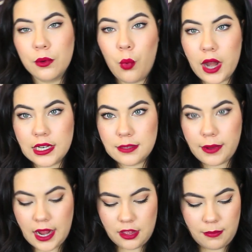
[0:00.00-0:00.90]
been wanting to
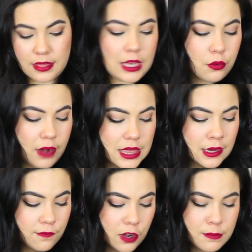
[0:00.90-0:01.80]
buy them and they were right
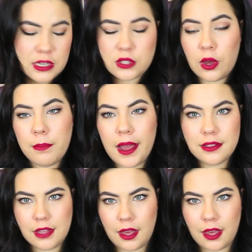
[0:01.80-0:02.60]
there in front of me so I bought